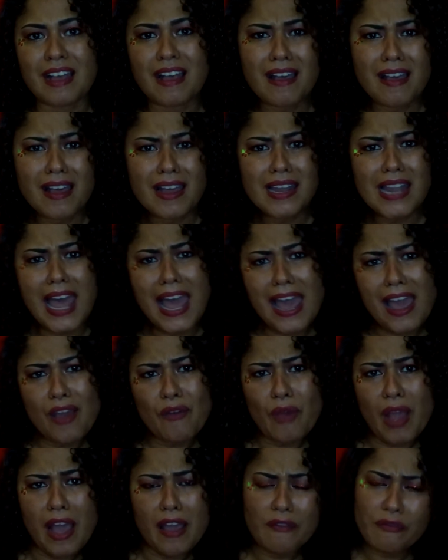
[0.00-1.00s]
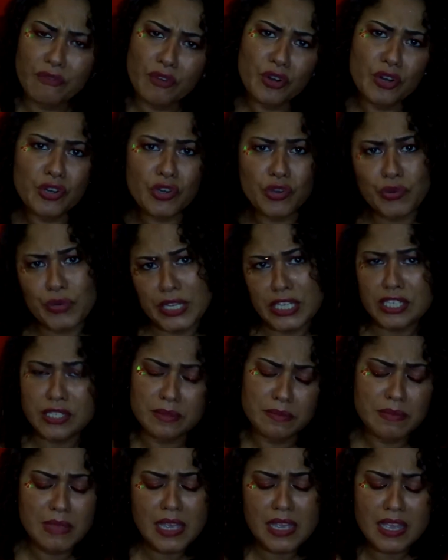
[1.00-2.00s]
All I want for
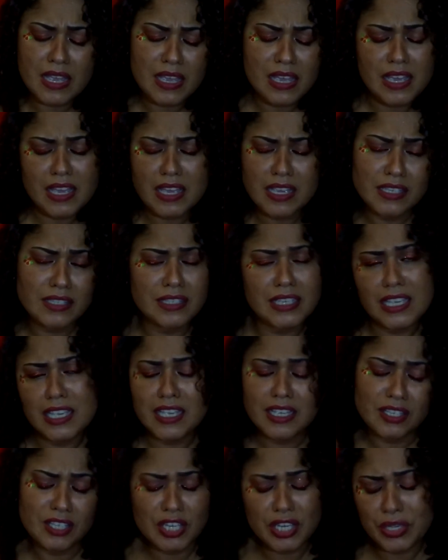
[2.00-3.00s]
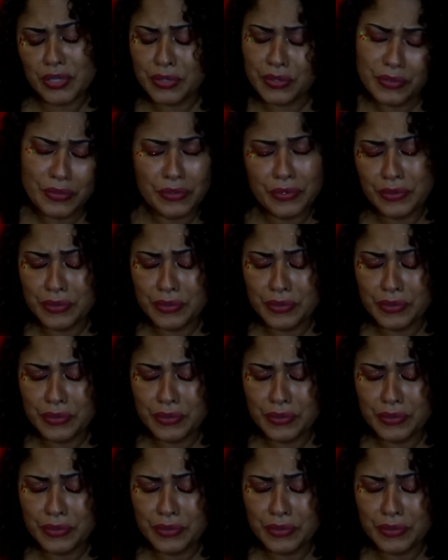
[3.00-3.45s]
Christmas is you.